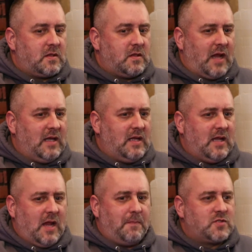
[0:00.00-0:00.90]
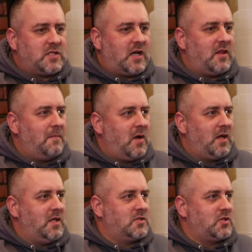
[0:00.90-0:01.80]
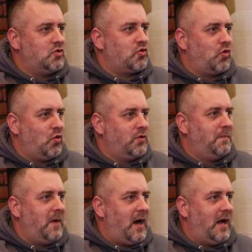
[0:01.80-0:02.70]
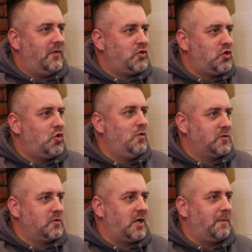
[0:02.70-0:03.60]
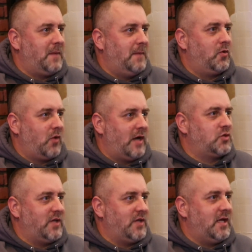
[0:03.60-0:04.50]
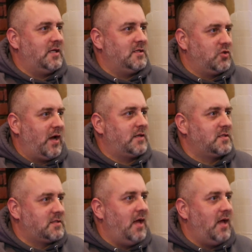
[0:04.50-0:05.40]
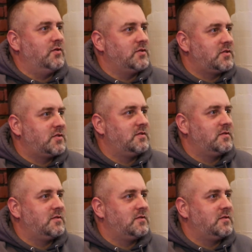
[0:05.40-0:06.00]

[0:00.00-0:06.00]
98% of the money is controlled by the 2% of people who are actually in direct sales.